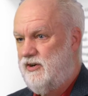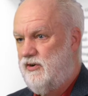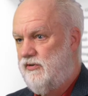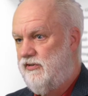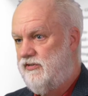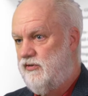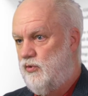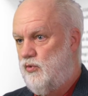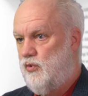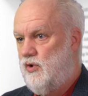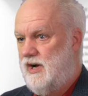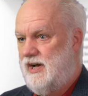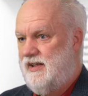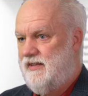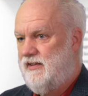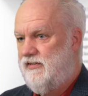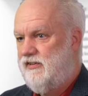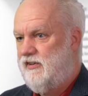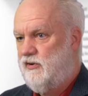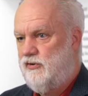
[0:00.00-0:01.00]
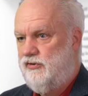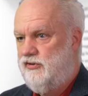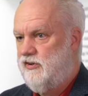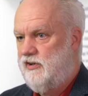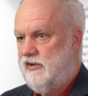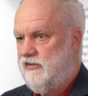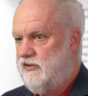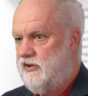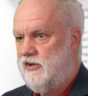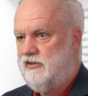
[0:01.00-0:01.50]
So the
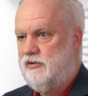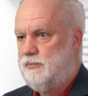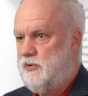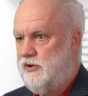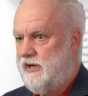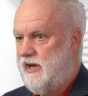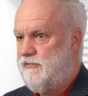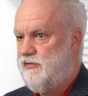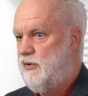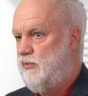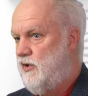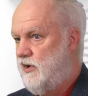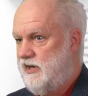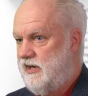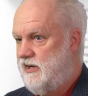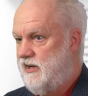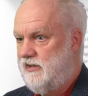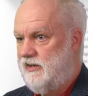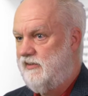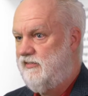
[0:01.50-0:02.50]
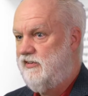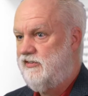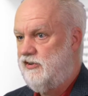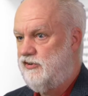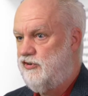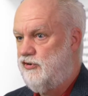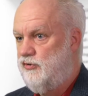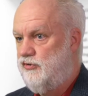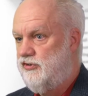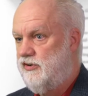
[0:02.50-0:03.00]
solution is not to put everyone in an
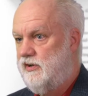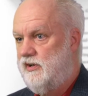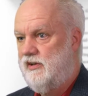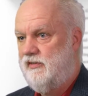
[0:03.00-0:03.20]
institution.